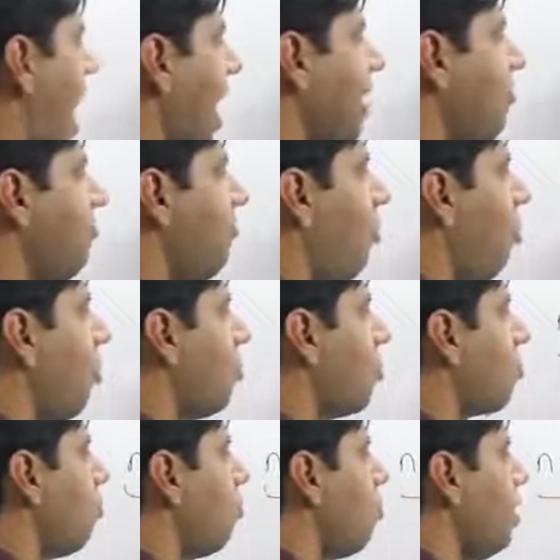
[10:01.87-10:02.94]
I
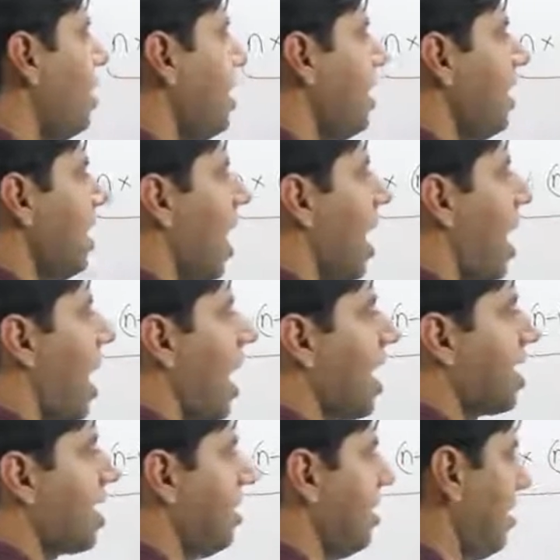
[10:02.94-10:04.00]
want only
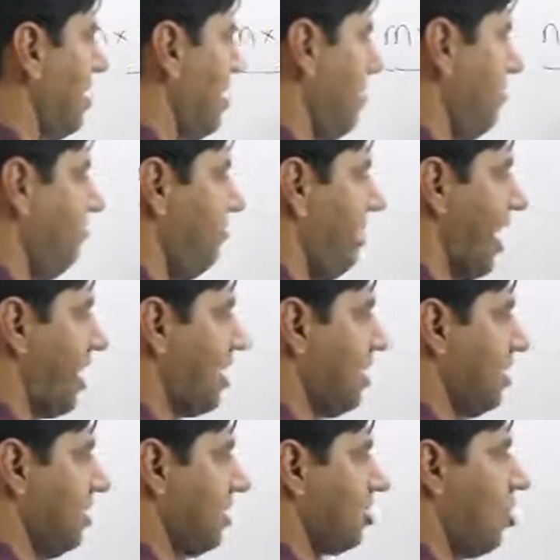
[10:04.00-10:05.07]
R
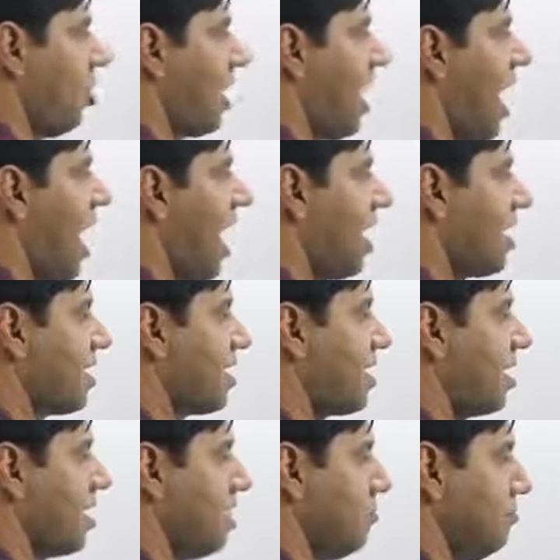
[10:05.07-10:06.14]
factors or
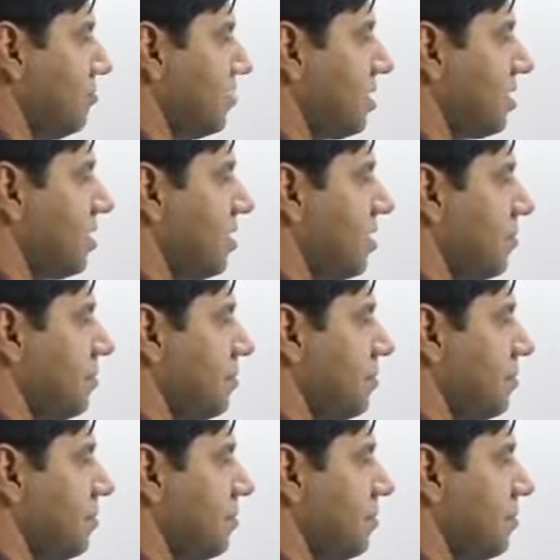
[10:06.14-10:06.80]
R terms.